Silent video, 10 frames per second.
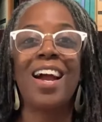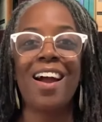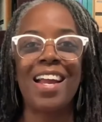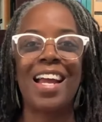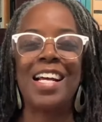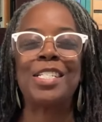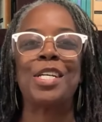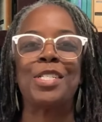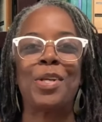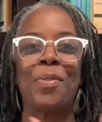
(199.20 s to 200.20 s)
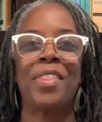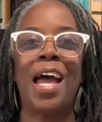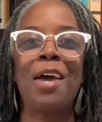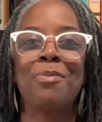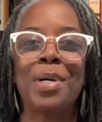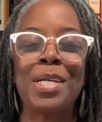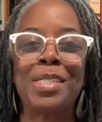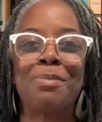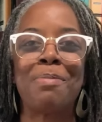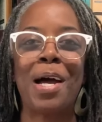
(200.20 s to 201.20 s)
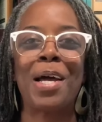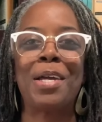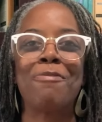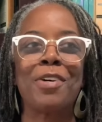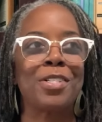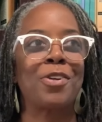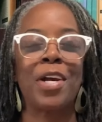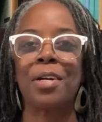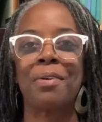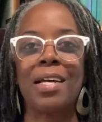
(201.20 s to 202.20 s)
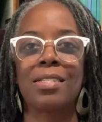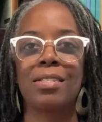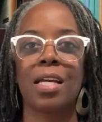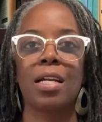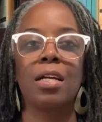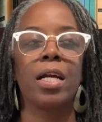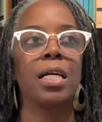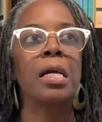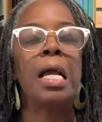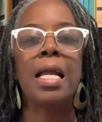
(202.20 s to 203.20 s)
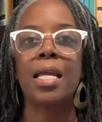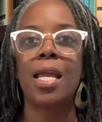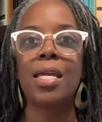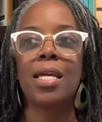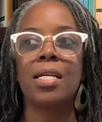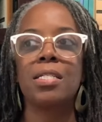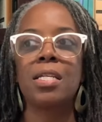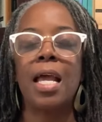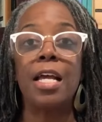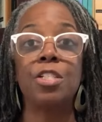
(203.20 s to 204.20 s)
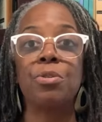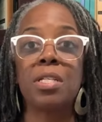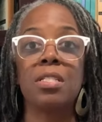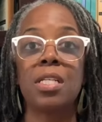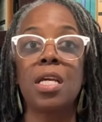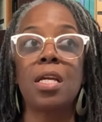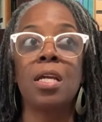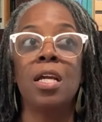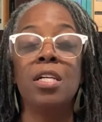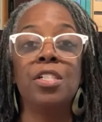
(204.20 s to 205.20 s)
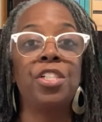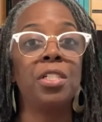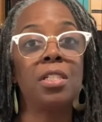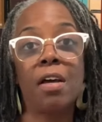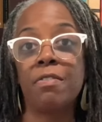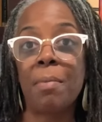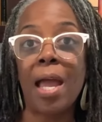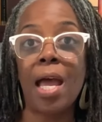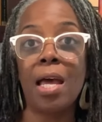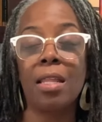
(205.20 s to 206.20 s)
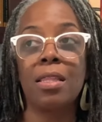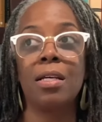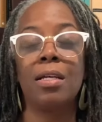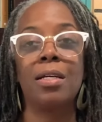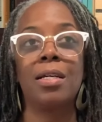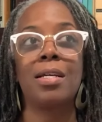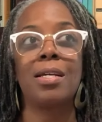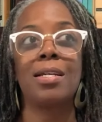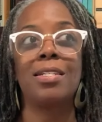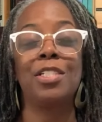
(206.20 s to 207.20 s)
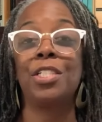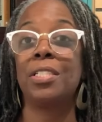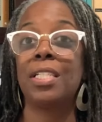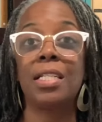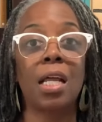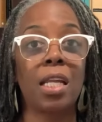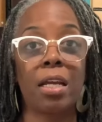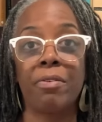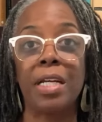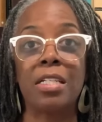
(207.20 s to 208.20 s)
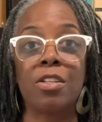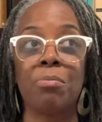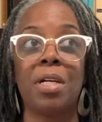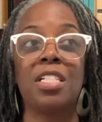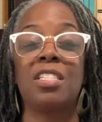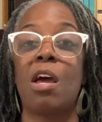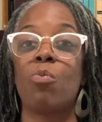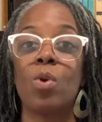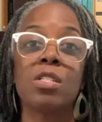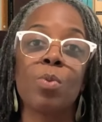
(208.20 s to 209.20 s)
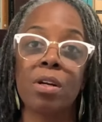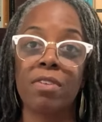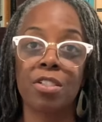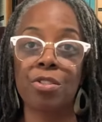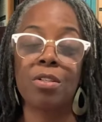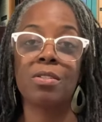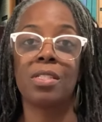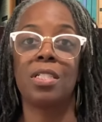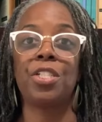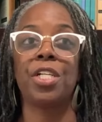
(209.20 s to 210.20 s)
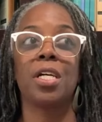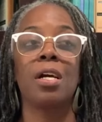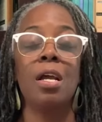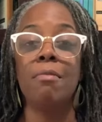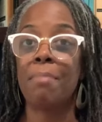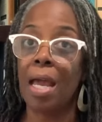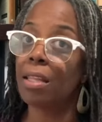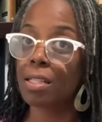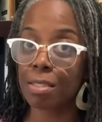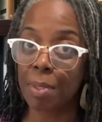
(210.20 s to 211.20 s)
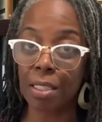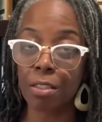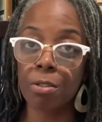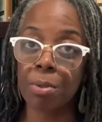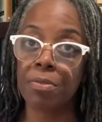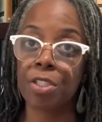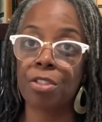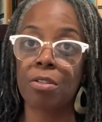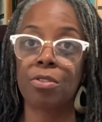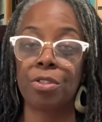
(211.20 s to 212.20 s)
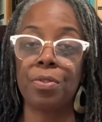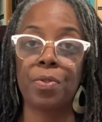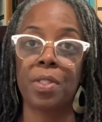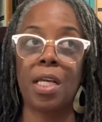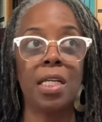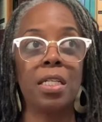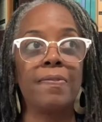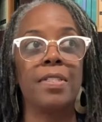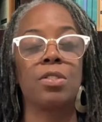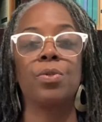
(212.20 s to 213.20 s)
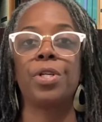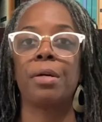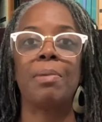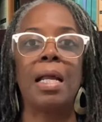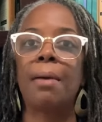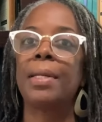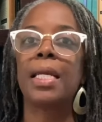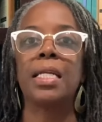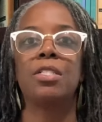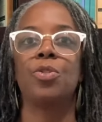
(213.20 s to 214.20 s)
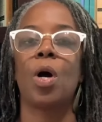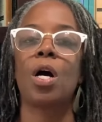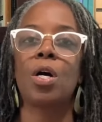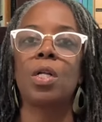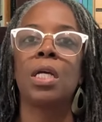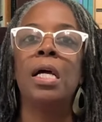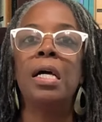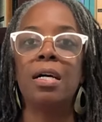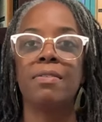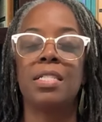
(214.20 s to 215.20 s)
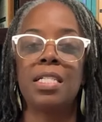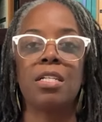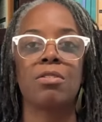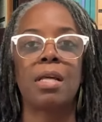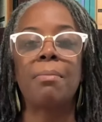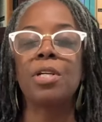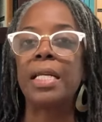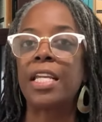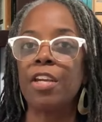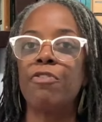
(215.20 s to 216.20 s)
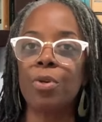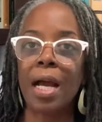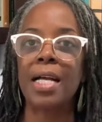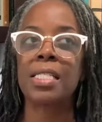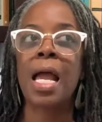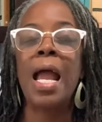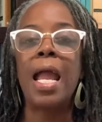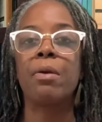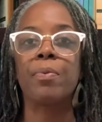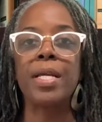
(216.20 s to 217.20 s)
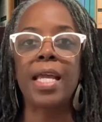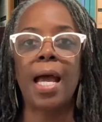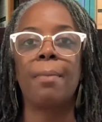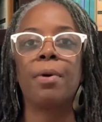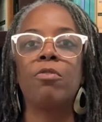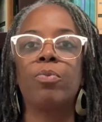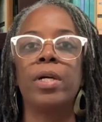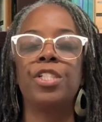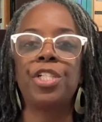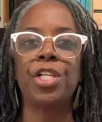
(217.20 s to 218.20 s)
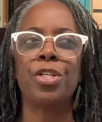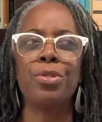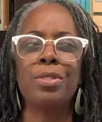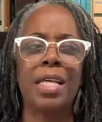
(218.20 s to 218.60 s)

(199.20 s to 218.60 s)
All right, guys. So that was my first grader, rising second grader. And as you can see, she loved math. She did not like reading so much. That was one of our struggles this year. Math has been a little bit of a struggle too toward the end of the school year, but I'm going to get into all of the details. So I'm going to give you guys a recap of what she used.